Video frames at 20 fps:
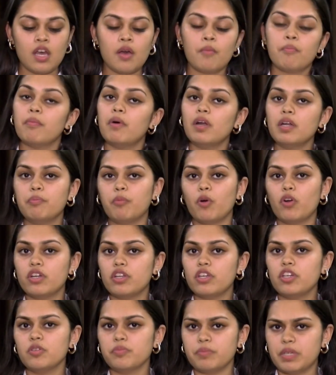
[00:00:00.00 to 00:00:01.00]
But what do
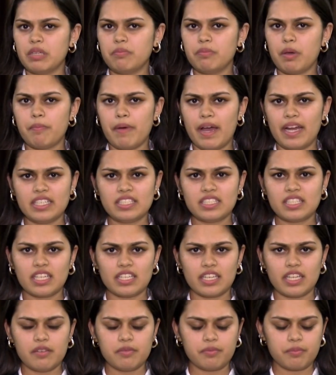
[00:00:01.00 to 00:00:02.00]
you mean by biotic and
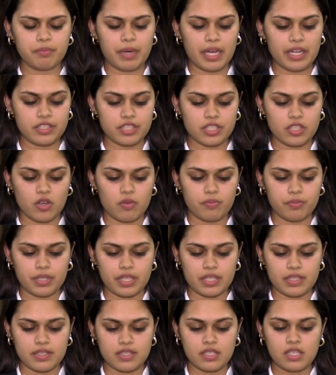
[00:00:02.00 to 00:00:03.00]
abiotic
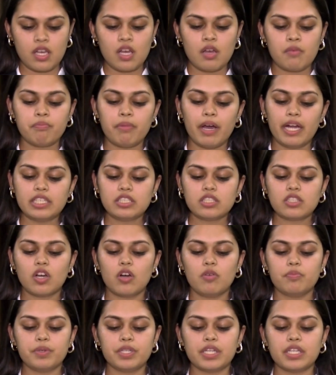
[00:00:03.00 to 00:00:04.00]
components? Biotic
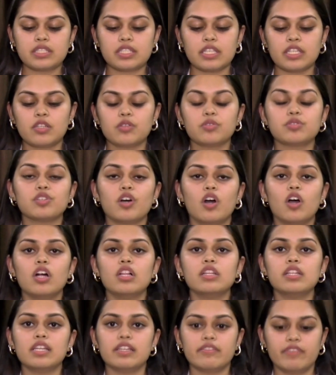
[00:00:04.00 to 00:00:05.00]
components includes all
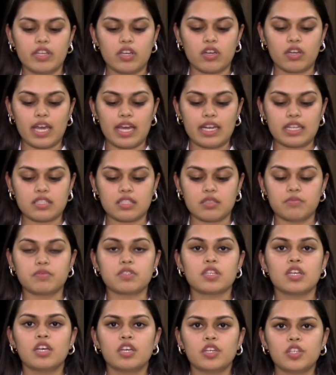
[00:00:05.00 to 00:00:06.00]
the living organisms,
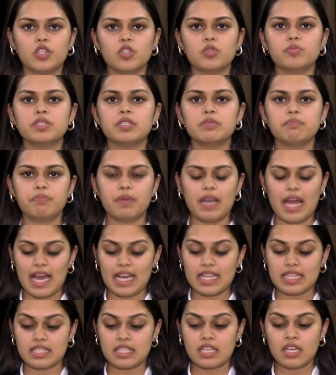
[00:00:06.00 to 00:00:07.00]
human,
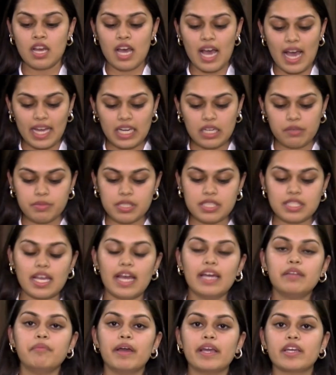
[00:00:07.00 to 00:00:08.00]
plants, animals
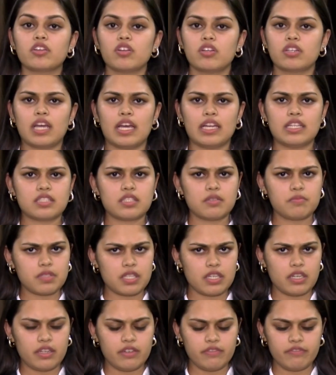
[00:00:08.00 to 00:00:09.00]
and microorganisms
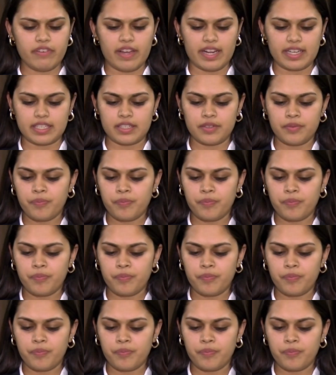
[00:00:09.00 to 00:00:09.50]
in fact,